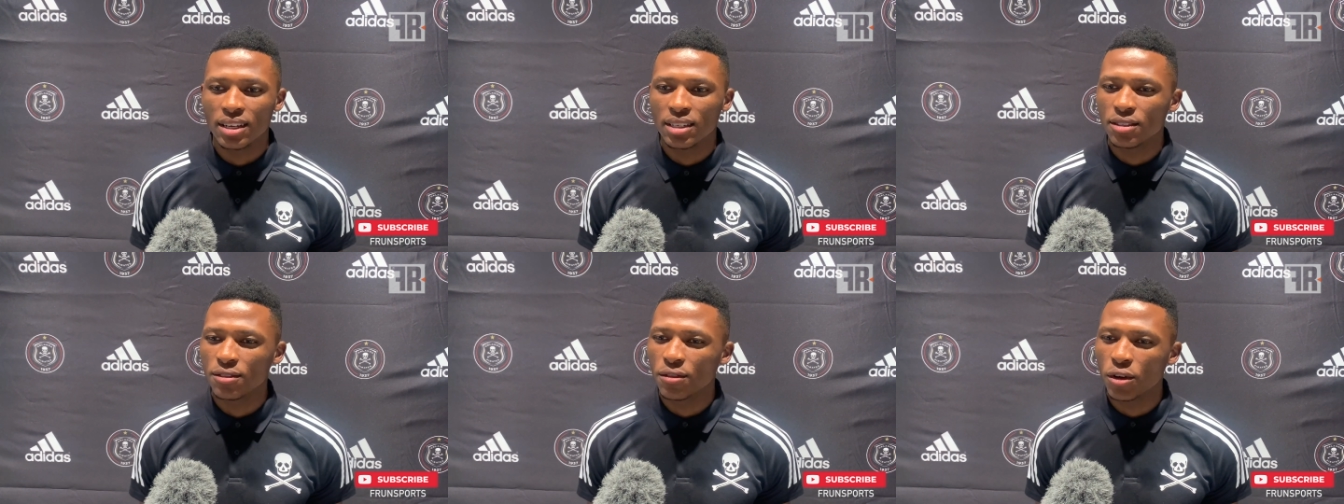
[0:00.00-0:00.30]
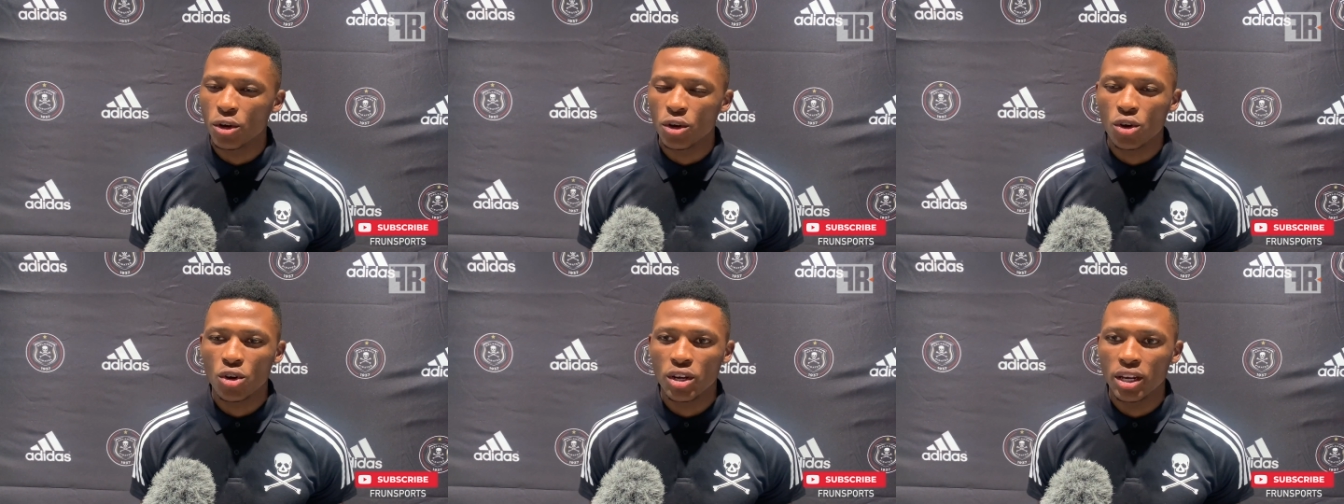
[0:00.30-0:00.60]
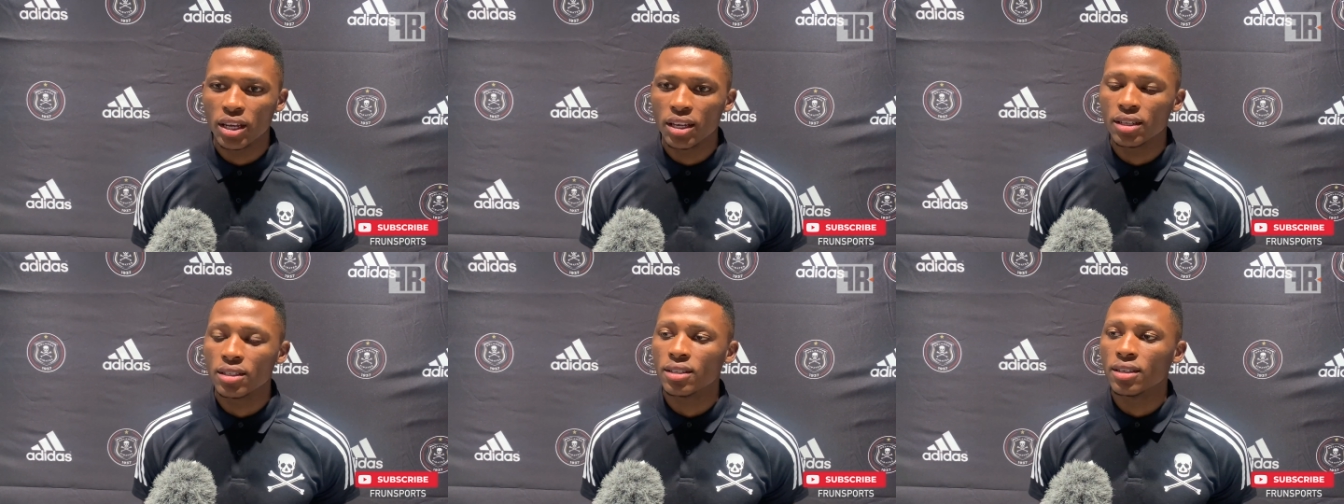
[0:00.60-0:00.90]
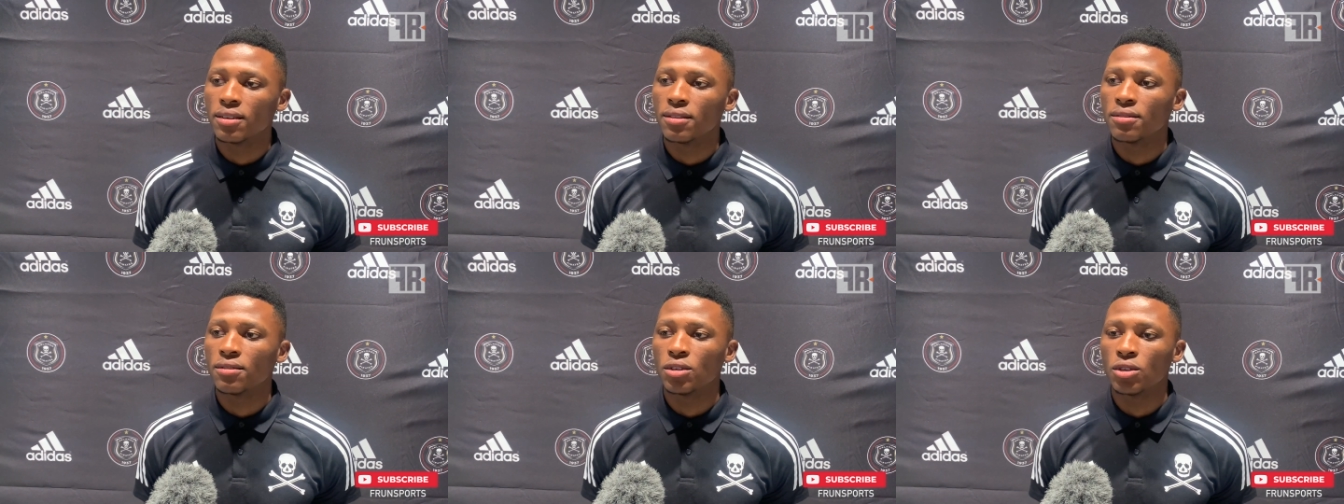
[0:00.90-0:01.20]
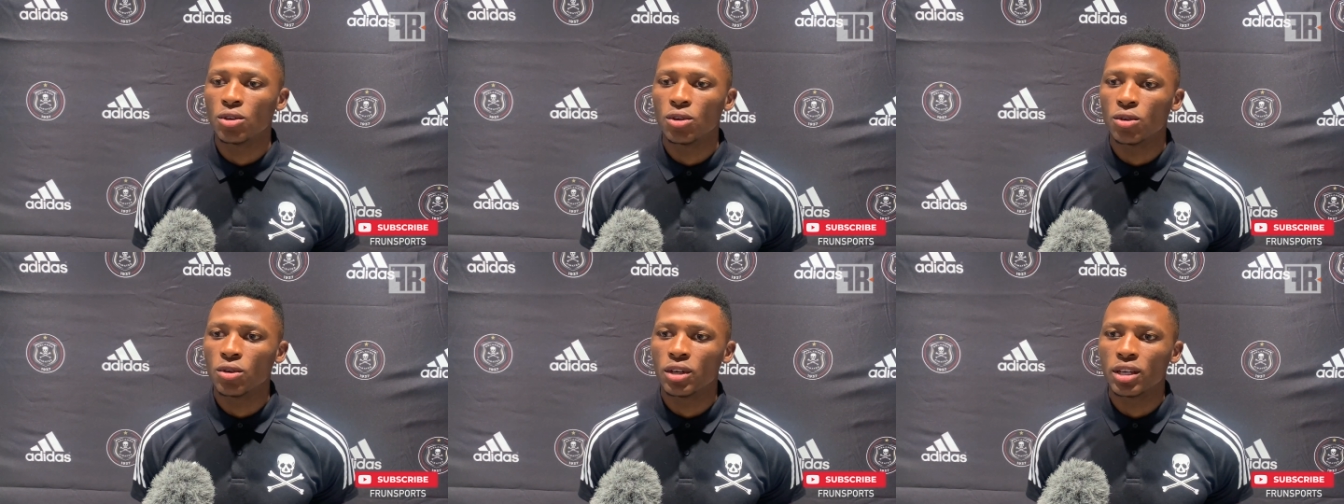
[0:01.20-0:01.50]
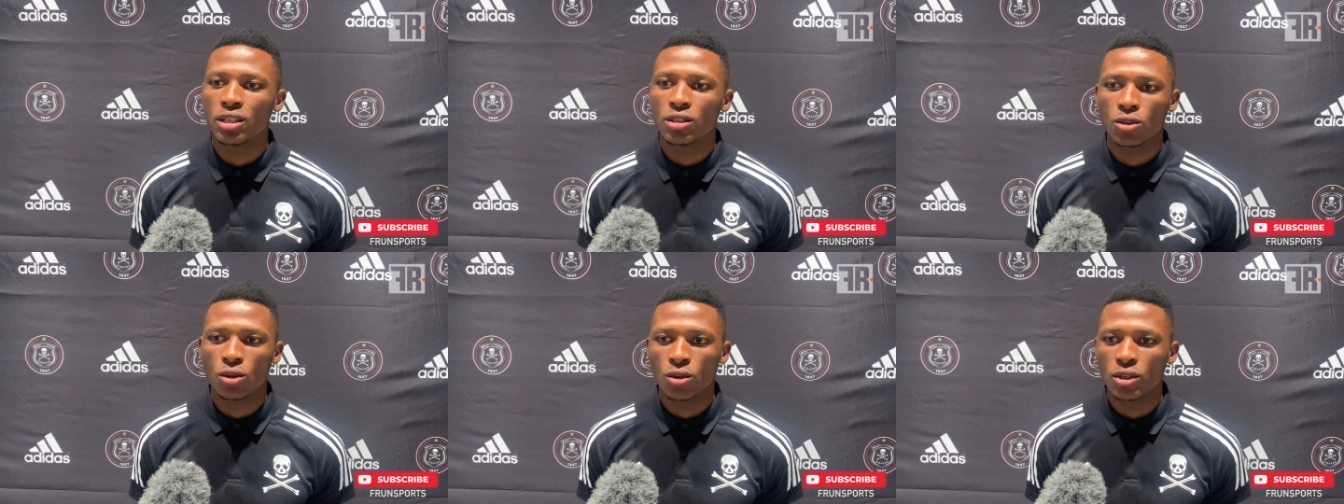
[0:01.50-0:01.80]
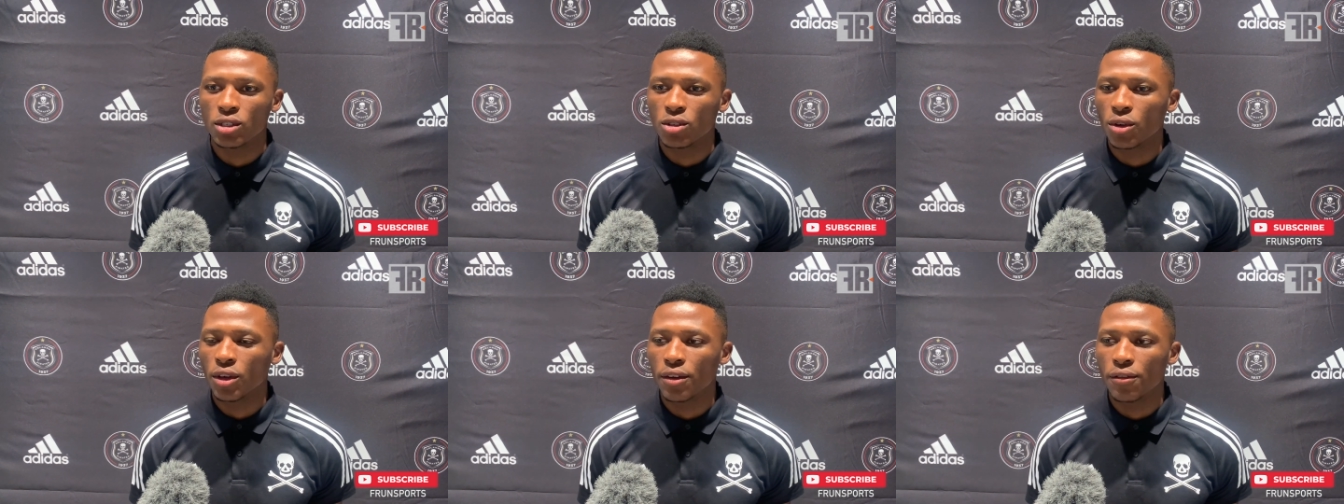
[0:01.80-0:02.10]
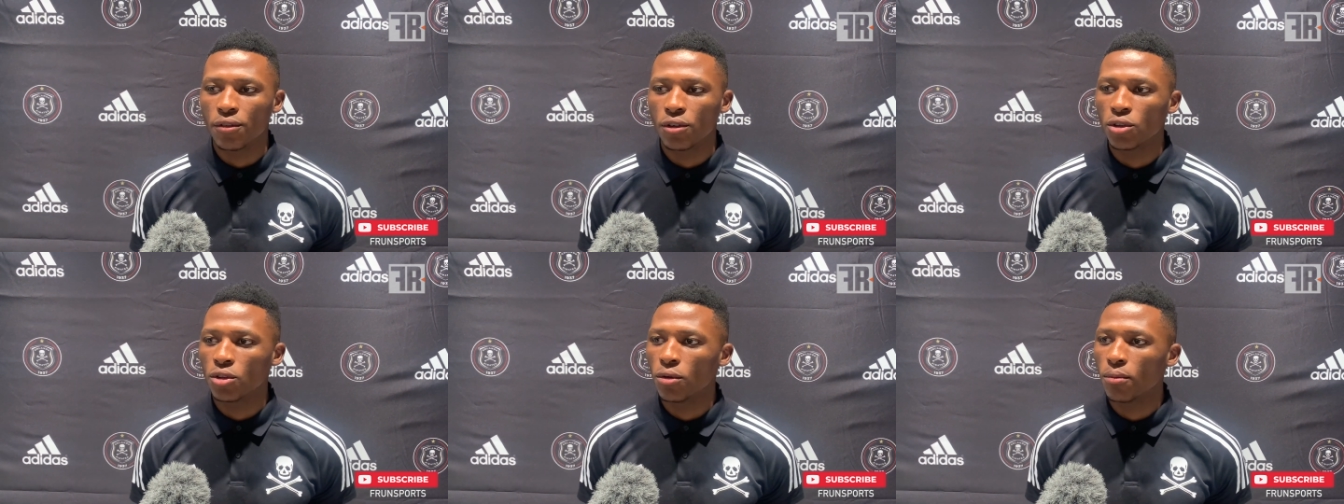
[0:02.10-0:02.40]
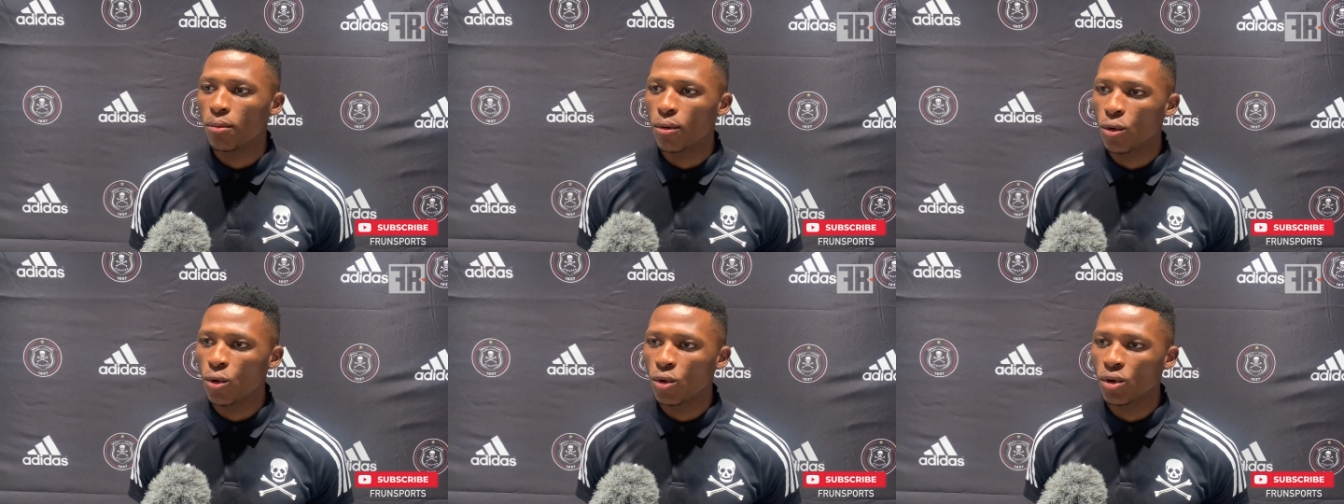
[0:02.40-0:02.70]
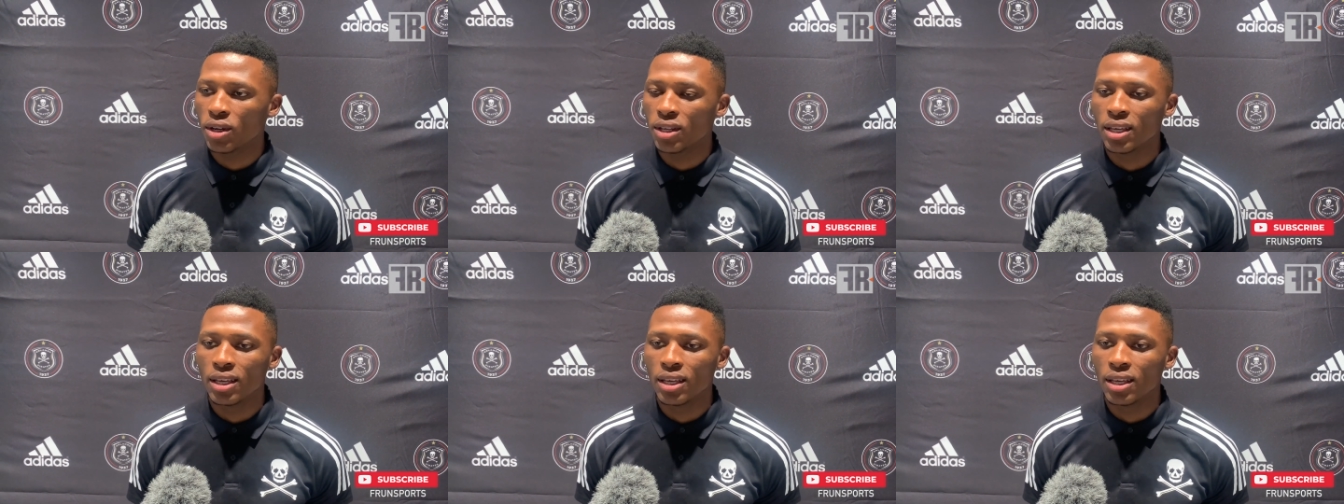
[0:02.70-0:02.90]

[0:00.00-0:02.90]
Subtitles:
He's very creative, he's always looking for the ball.